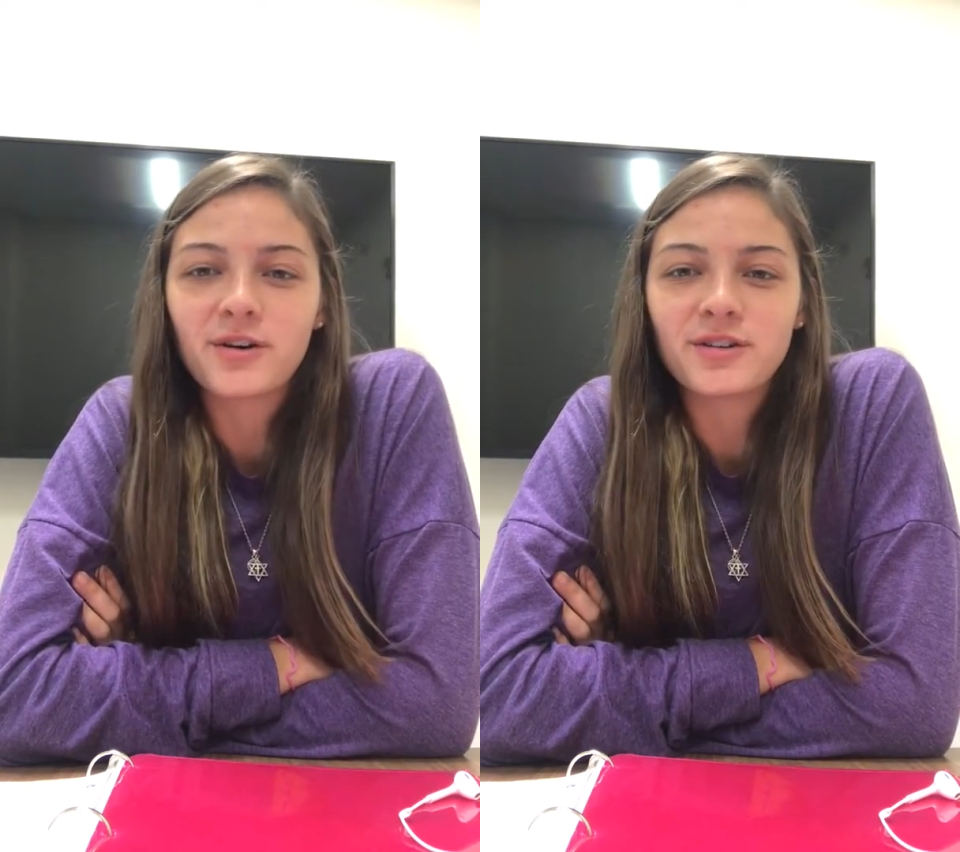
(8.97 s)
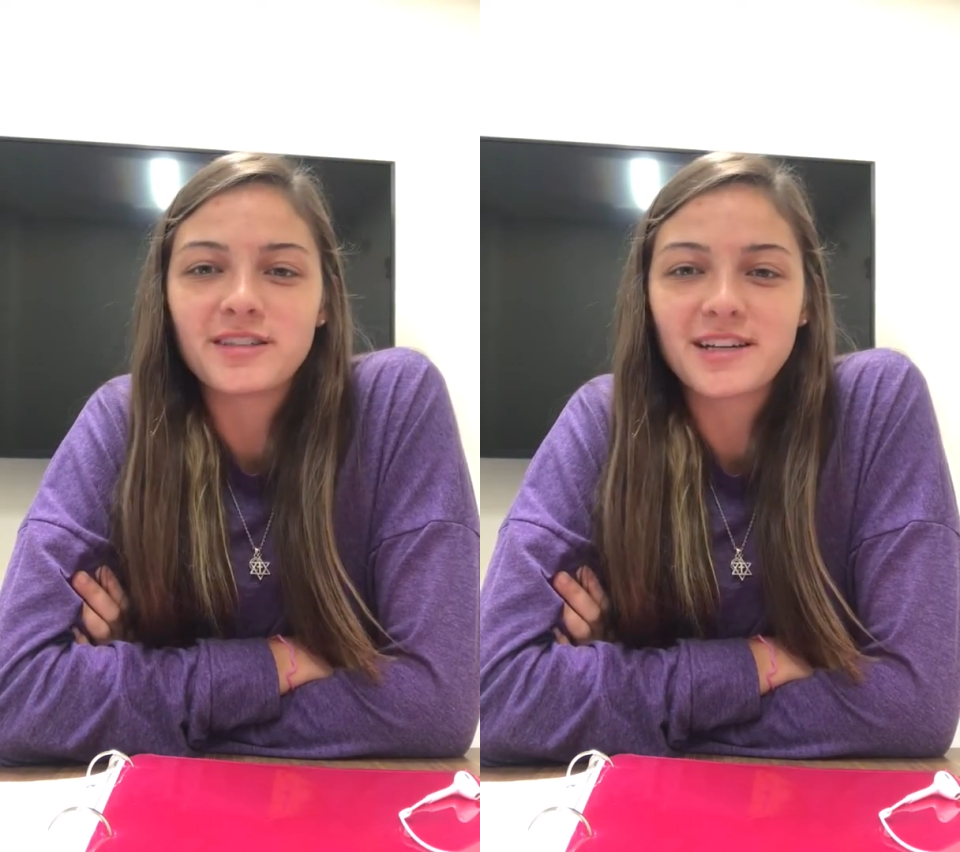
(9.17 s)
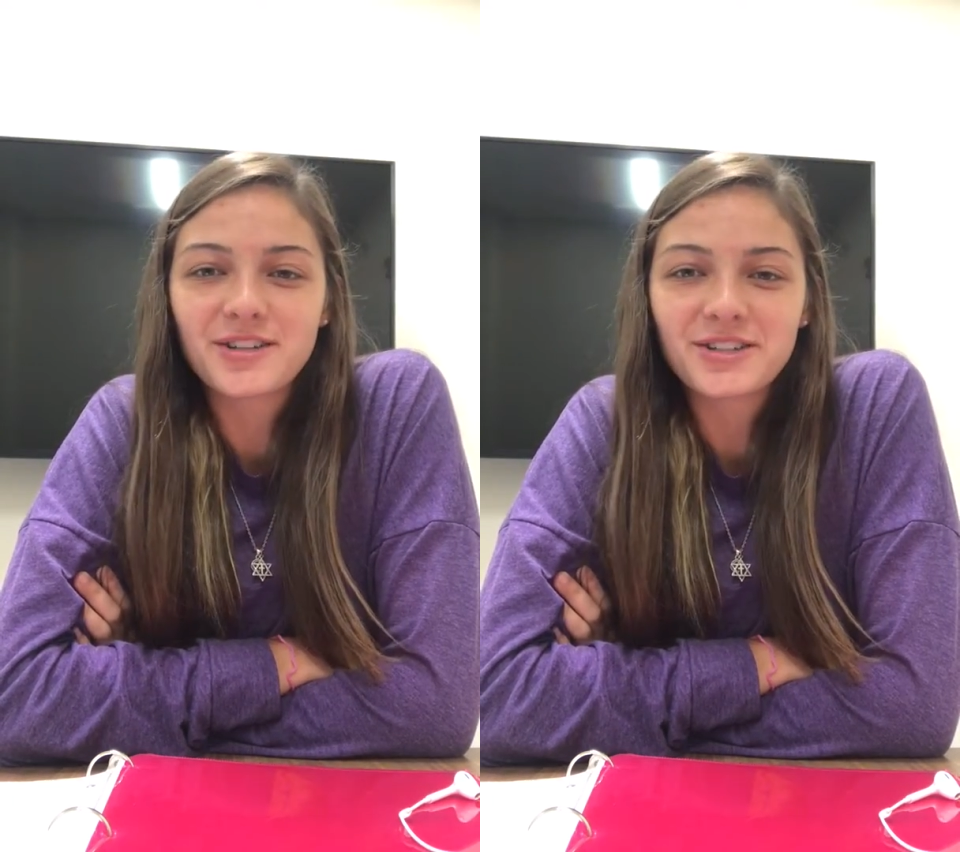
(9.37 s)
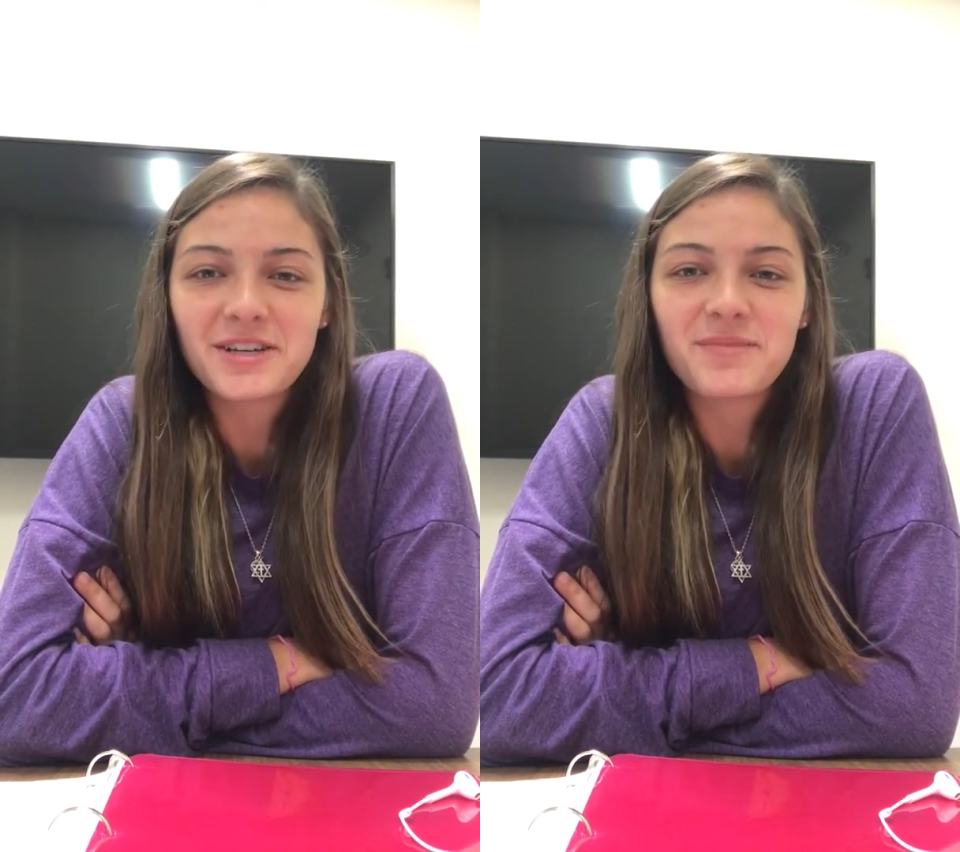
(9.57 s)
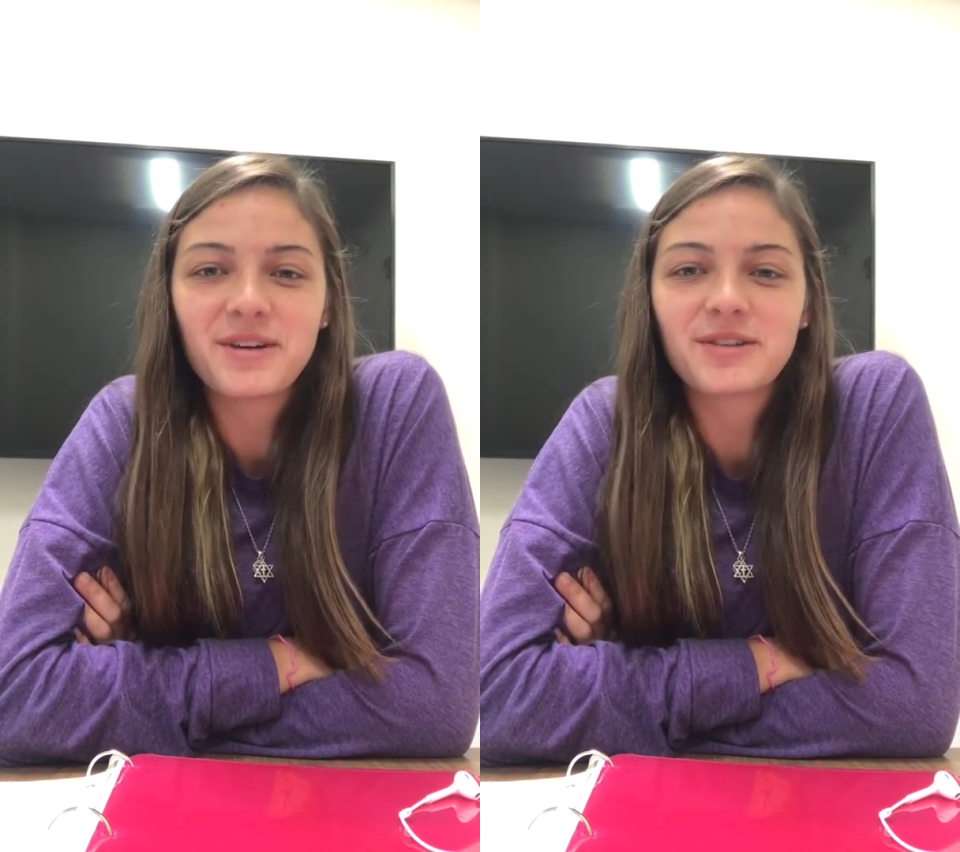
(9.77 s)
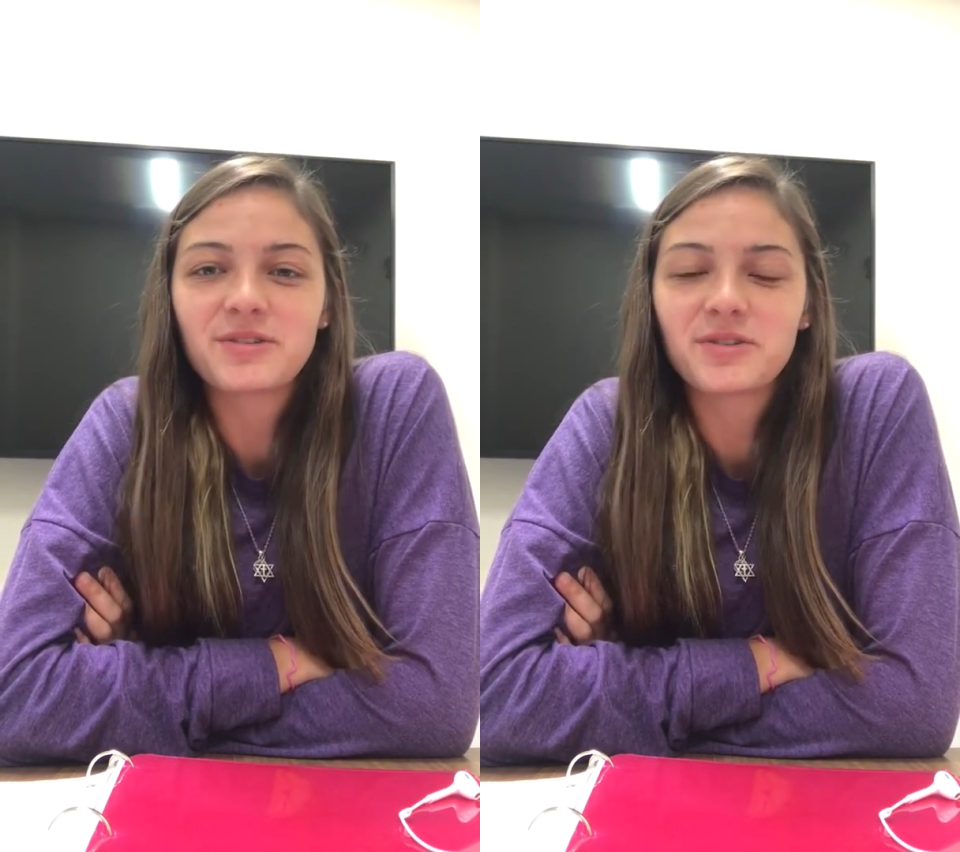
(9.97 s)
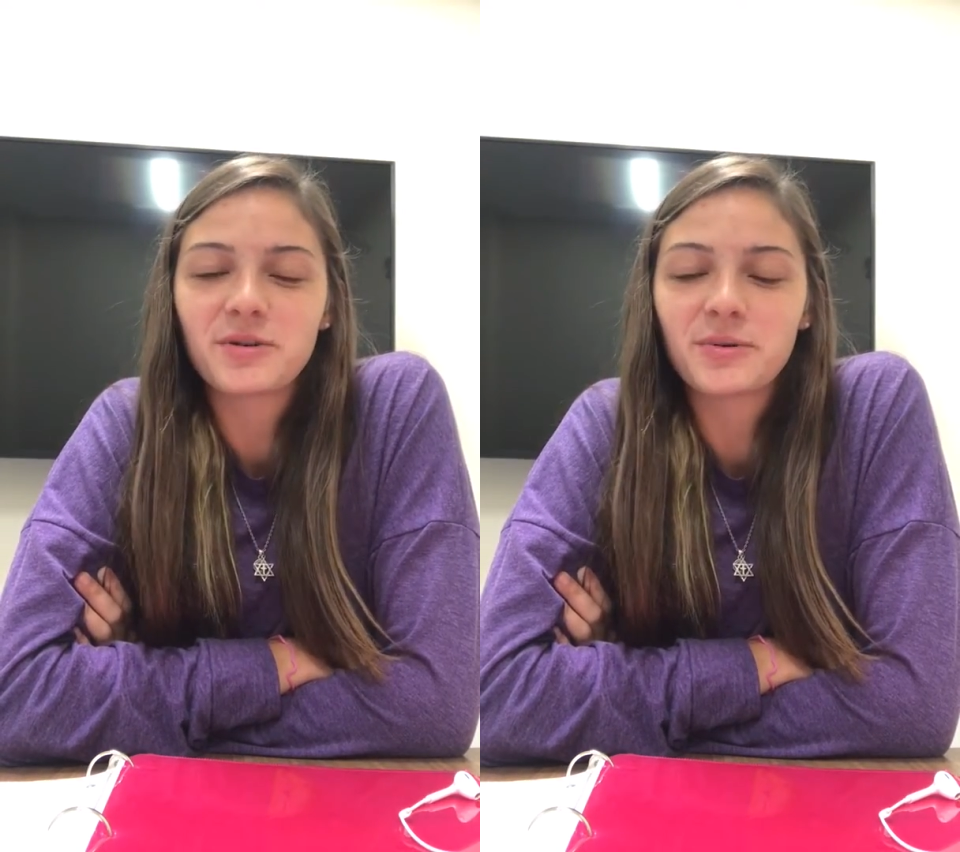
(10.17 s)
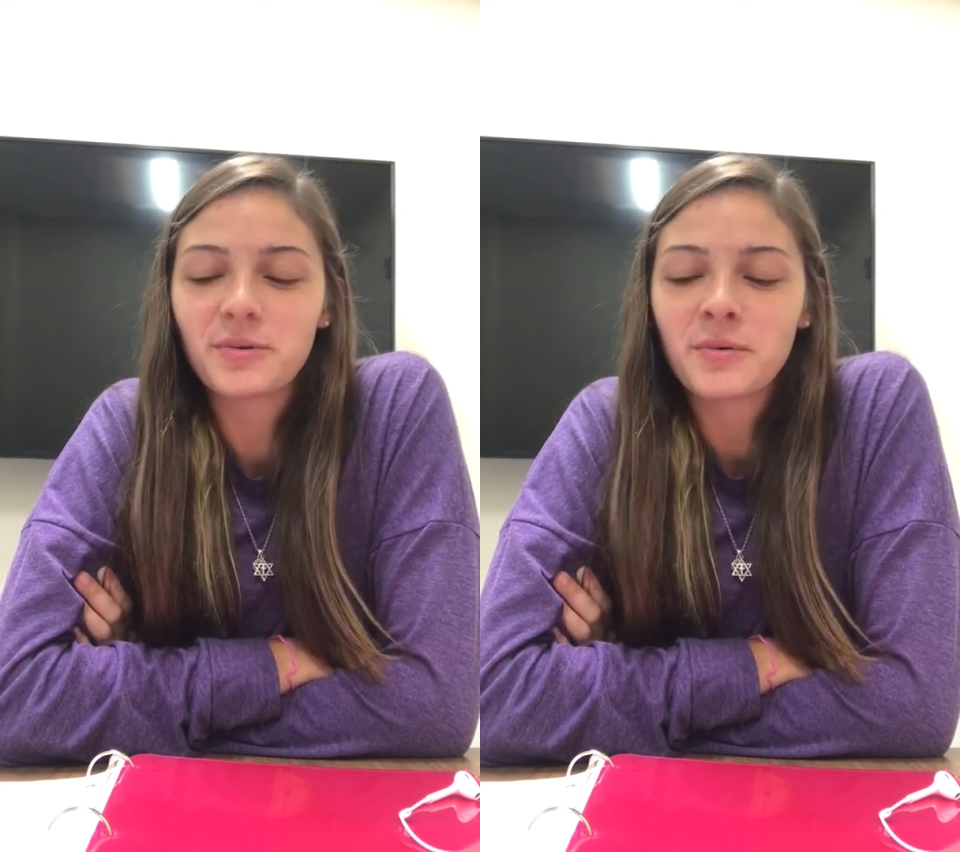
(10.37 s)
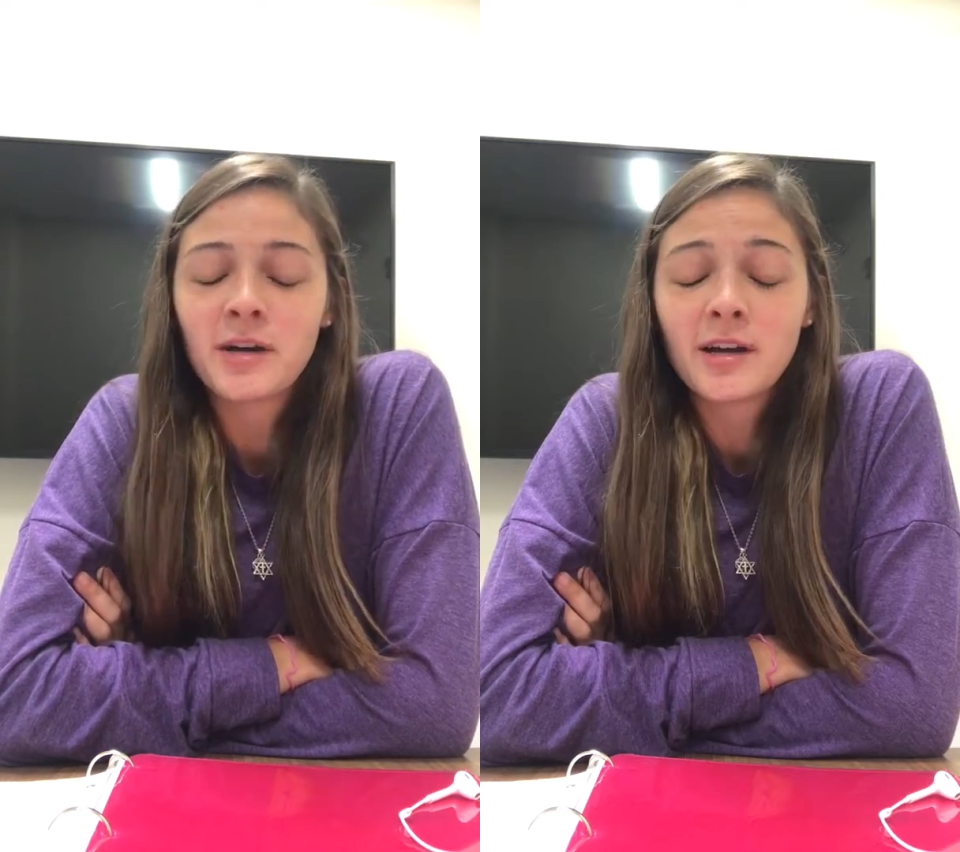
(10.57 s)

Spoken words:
on the soccer team here, so